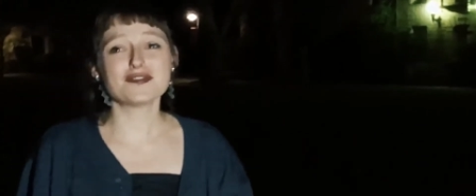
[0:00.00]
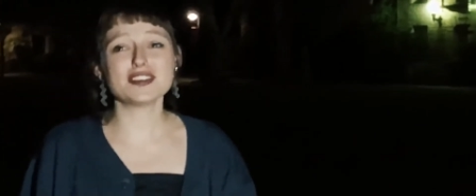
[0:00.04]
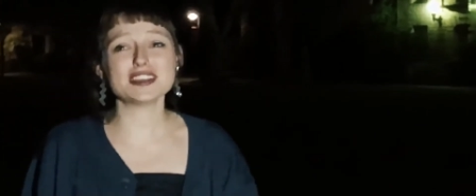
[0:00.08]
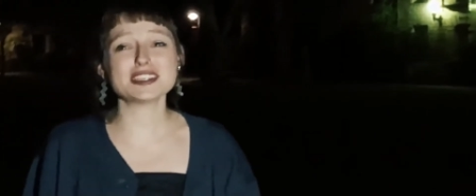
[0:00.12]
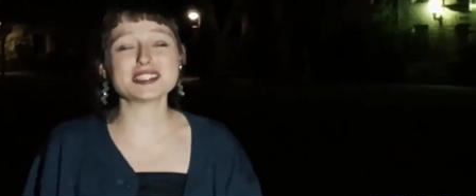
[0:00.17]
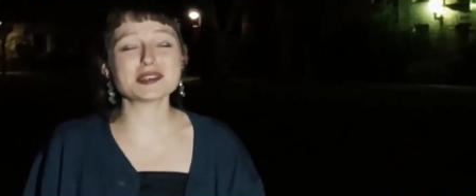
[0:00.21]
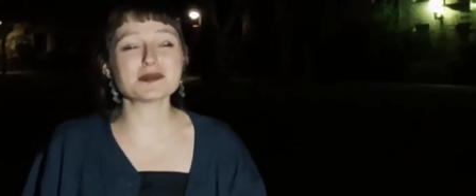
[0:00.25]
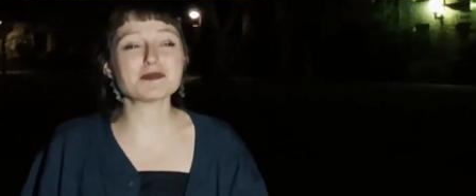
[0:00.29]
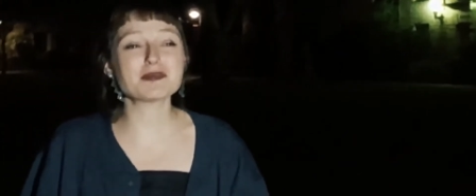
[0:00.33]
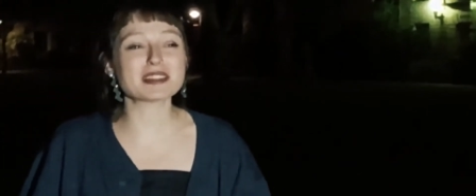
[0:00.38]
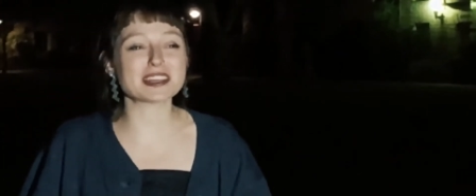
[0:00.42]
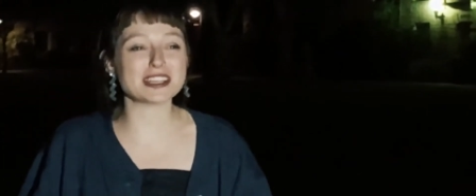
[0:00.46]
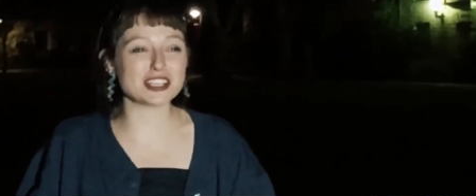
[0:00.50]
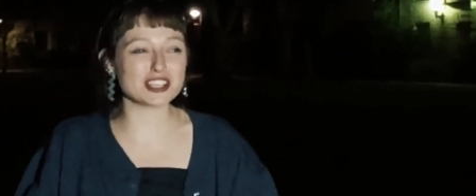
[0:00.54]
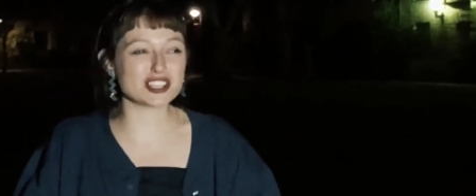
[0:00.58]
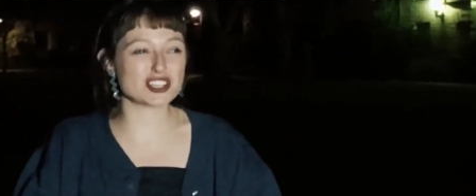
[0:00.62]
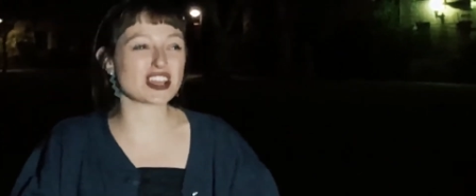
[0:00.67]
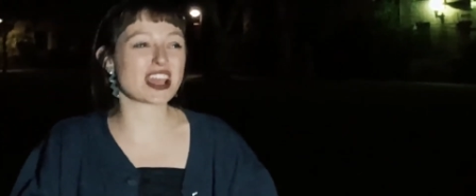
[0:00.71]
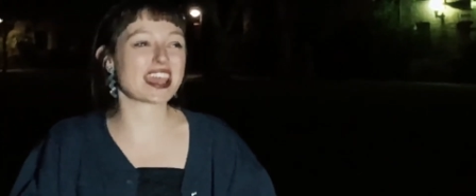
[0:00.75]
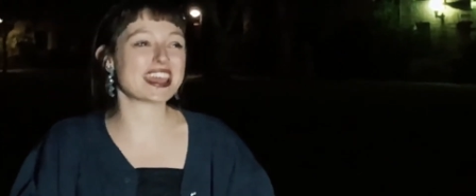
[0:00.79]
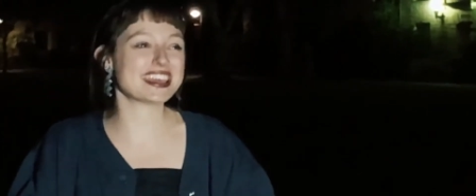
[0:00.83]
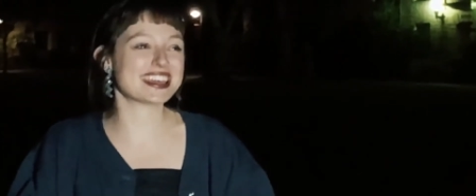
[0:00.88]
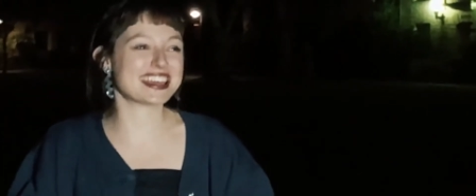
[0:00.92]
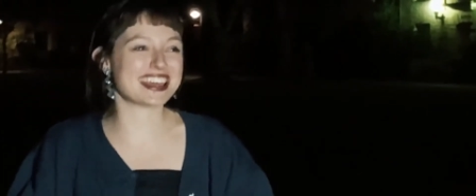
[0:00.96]
Visibly
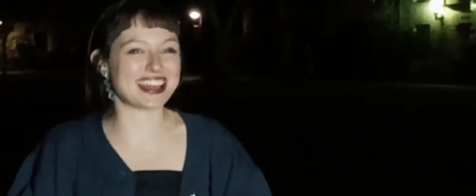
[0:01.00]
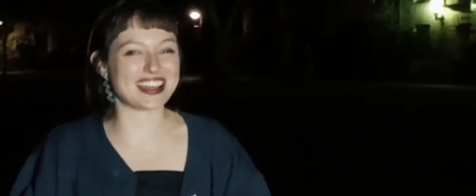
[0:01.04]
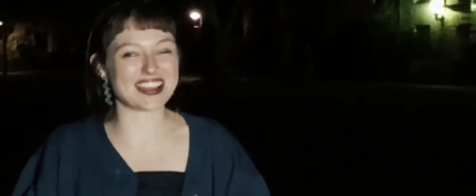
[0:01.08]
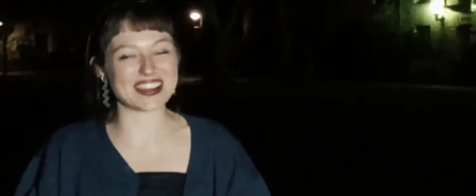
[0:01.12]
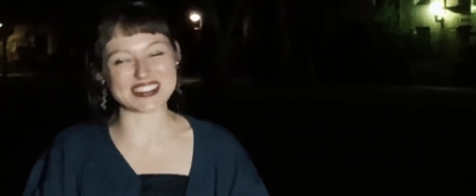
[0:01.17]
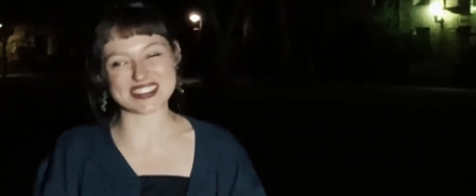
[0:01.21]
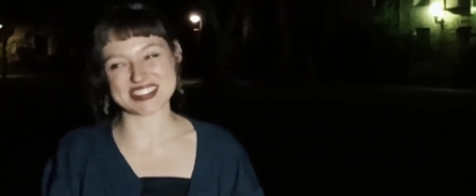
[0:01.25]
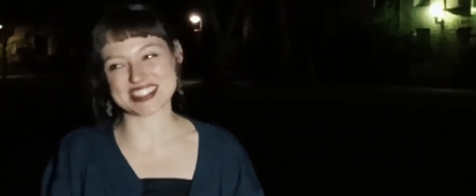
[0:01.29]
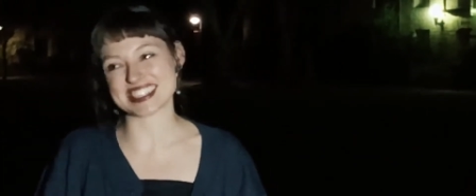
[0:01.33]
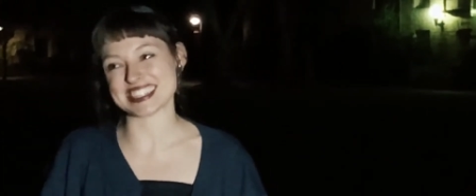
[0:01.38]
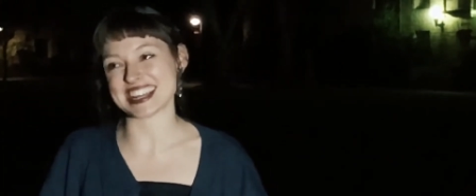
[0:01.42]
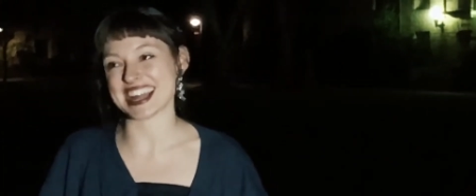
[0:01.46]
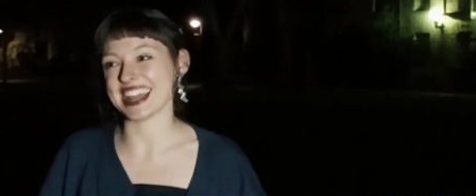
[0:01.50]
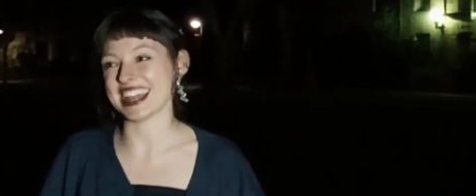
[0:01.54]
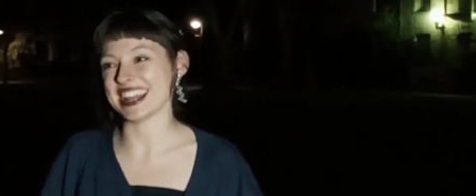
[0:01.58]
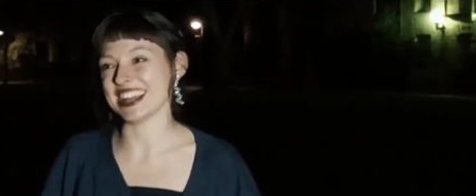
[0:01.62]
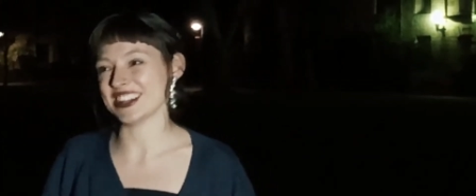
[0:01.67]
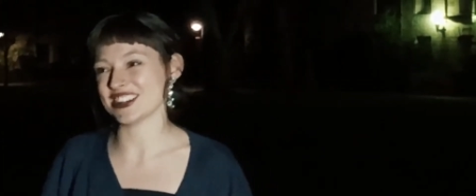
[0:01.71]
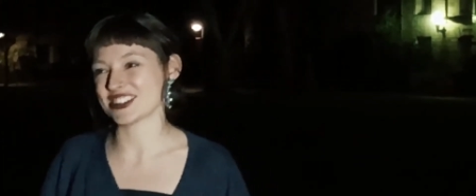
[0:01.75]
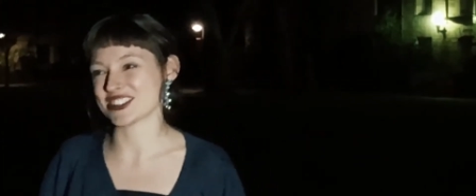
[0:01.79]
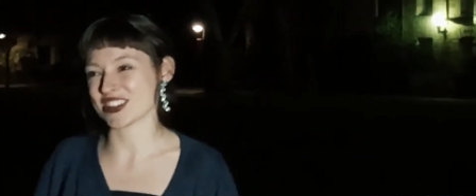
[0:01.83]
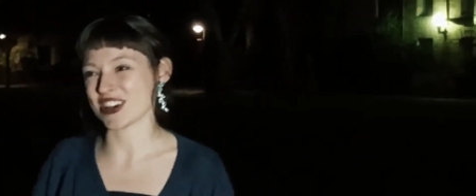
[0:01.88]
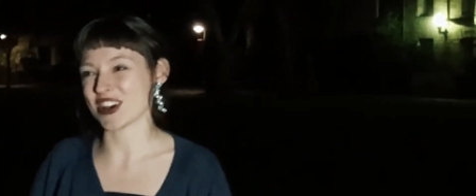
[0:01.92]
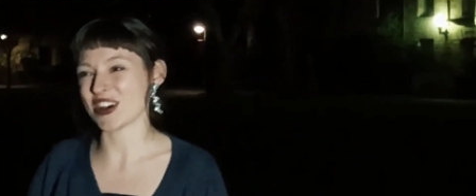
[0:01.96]
shaking on
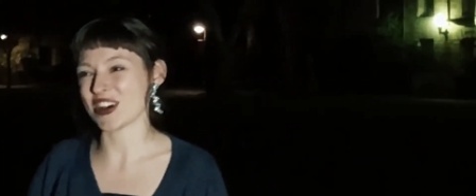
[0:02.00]
stage the